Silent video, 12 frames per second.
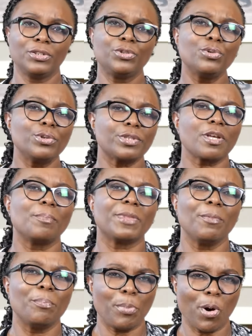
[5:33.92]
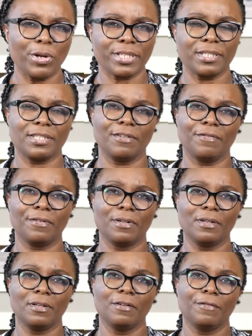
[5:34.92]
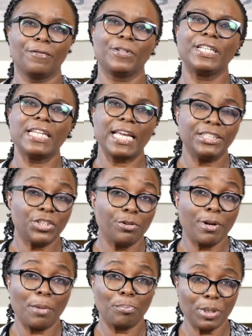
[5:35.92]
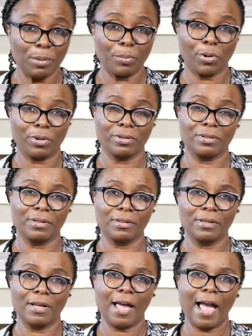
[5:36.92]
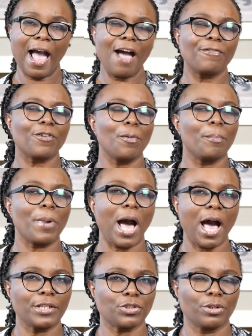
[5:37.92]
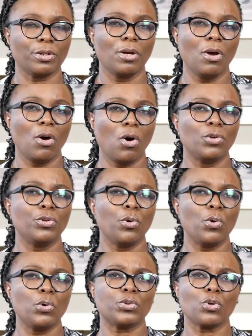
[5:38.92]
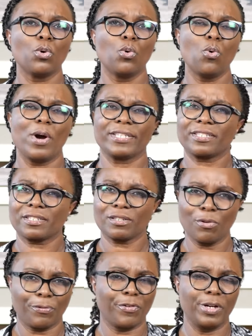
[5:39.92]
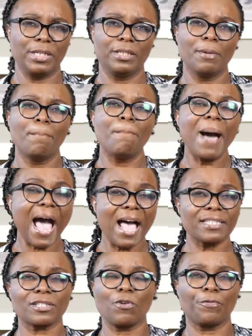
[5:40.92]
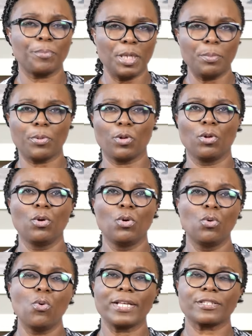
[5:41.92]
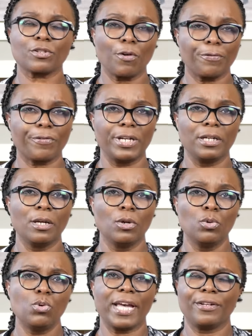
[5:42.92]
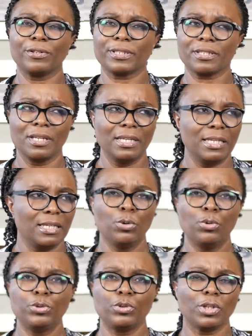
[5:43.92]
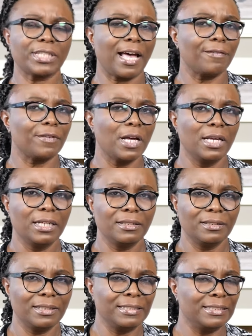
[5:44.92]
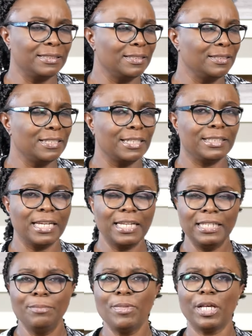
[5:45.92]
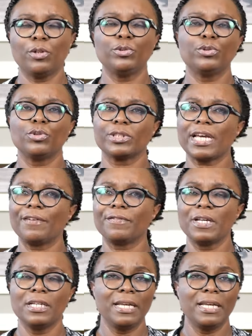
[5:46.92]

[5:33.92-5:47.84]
Do something positive for the Nigerian people. Have compassion on those who are suffering, the mass of people who are suffering, who do not have their daily meal, who do not have